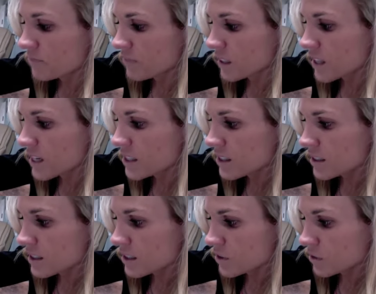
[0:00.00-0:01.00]

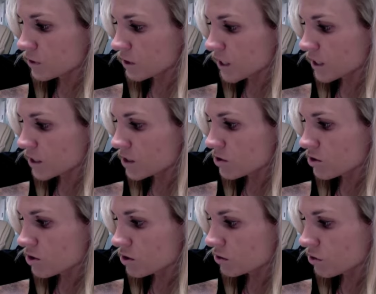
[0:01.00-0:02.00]
quesadillas for
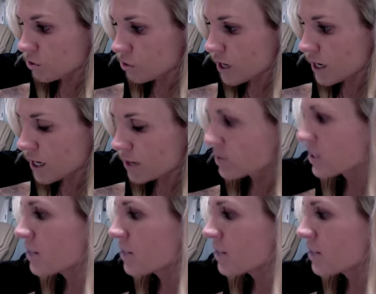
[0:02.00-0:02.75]
lunch with grapes.